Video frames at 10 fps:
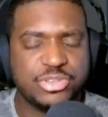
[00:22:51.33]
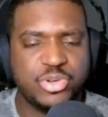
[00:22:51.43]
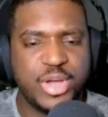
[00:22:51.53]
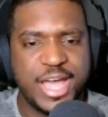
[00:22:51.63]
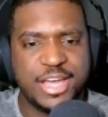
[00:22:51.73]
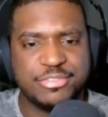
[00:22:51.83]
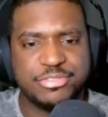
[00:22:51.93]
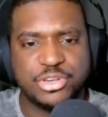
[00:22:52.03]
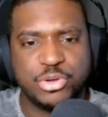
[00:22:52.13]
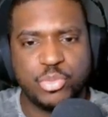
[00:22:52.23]
You have
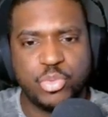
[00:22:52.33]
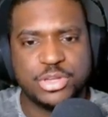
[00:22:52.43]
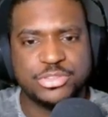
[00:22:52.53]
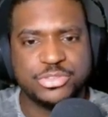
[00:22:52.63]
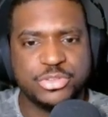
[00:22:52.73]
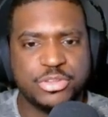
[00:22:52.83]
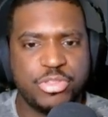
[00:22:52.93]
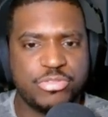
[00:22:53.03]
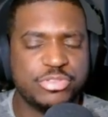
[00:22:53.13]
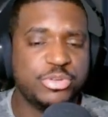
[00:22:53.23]
1
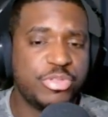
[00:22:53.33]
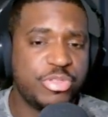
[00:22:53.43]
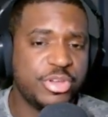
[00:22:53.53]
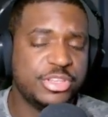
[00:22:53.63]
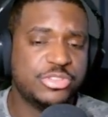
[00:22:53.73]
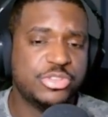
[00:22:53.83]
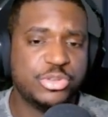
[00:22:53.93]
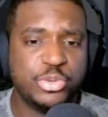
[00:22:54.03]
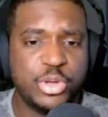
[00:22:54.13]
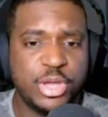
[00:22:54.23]
through
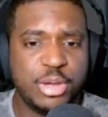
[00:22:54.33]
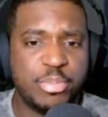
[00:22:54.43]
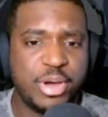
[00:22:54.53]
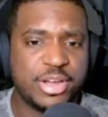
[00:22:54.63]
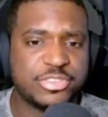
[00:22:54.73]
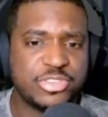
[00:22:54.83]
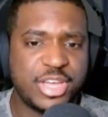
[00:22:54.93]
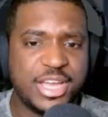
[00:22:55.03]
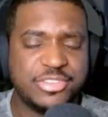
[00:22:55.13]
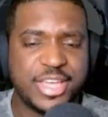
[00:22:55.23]
32 box
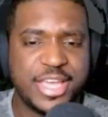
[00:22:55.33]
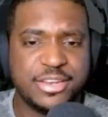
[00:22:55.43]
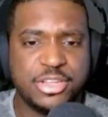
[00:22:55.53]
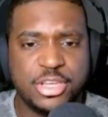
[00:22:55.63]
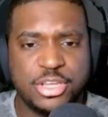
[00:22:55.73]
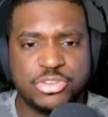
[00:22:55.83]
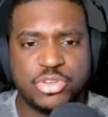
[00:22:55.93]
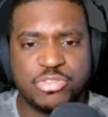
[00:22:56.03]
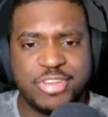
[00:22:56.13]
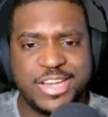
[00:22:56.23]
size, and
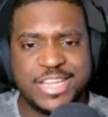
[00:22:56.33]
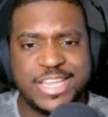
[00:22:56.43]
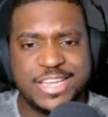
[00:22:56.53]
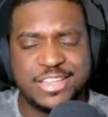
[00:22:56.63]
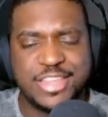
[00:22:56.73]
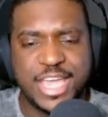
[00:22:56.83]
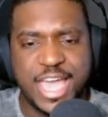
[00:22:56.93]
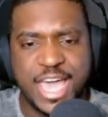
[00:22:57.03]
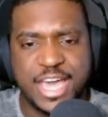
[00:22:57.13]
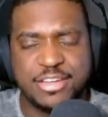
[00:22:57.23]
so right here they
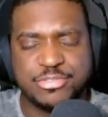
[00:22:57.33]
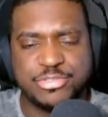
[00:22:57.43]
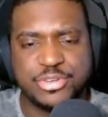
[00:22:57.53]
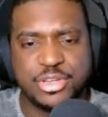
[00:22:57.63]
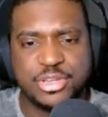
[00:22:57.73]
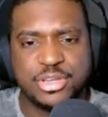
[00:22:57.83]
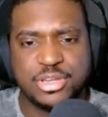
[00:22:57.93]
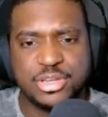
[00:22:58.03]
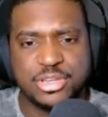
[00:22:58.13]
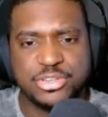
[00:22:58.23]
have
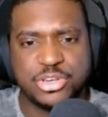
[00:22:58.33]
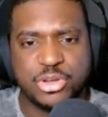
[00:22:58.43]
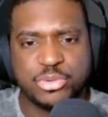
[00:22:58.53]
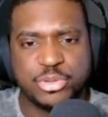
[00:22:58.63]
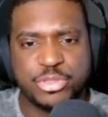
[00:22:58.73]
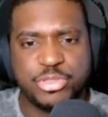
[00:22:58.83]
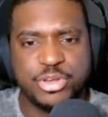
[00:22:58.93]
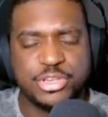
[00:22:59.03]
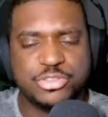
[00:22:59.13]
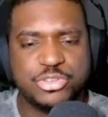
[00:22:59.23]

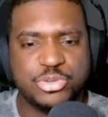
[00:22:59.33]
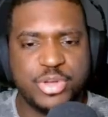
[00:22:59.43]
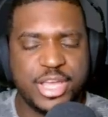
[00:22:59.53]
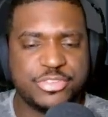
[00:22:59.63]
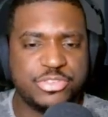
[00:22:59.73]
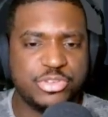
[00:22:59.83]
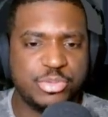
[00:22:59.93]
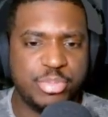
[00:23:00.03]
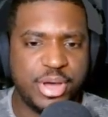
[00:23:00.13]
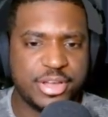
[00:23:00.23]
32 SU
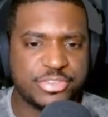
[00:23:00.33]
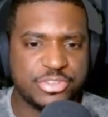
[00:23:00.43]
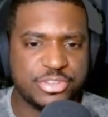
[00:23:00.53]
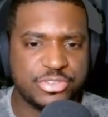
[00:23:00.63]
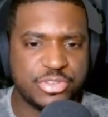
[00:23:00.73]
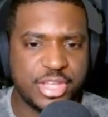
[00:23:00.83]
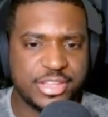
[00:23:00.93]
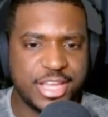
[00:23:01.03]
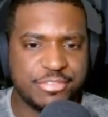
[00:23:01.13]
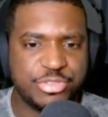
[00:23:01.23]
boxes, and
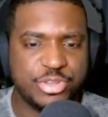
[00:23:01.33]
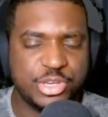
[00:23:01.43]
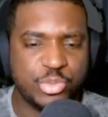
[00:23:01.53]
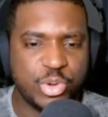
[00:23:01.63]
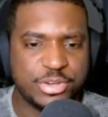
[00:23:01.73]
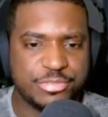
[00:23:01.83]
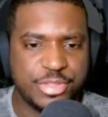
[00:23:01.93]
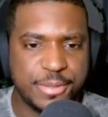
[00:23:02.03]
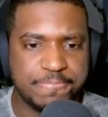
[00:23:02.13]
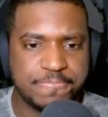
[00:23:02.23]
they have 31 of
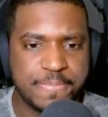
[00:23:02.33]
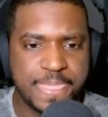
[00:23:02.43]
them.